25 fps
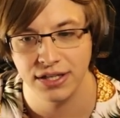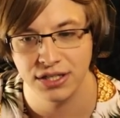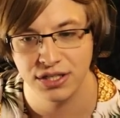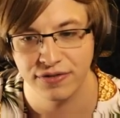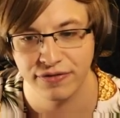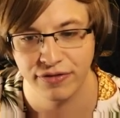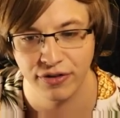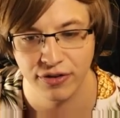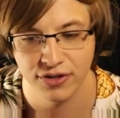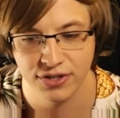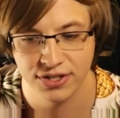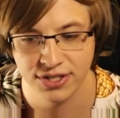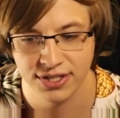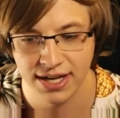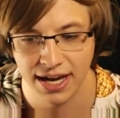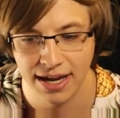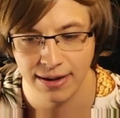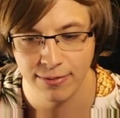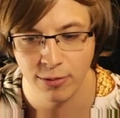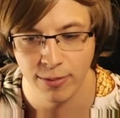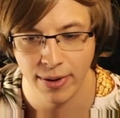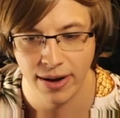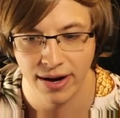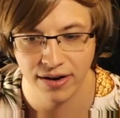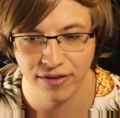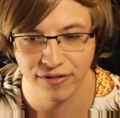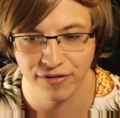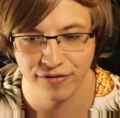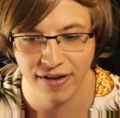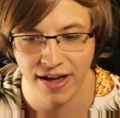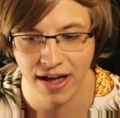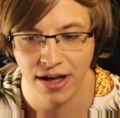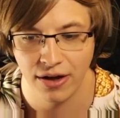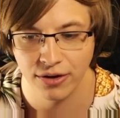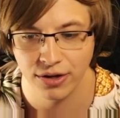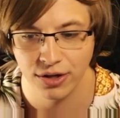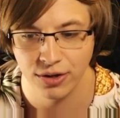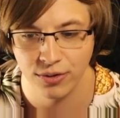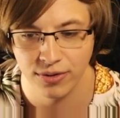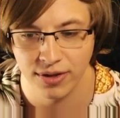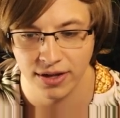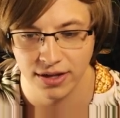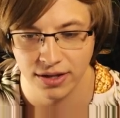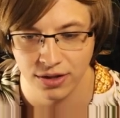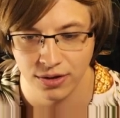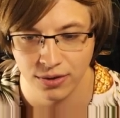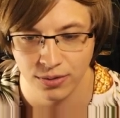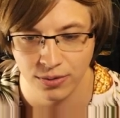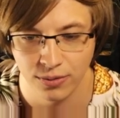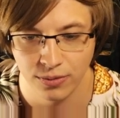for the same amount of value
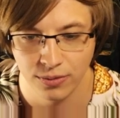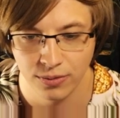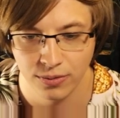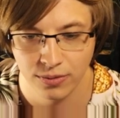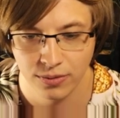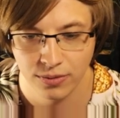that you